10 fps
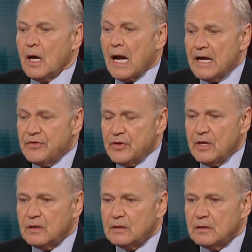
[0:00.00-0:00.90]
I
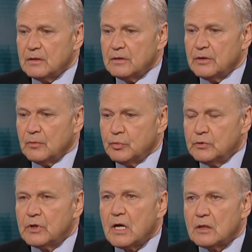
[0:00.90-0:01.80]
think the
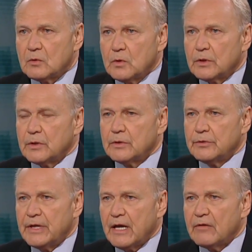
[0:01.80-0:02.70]
blue-collar worker, the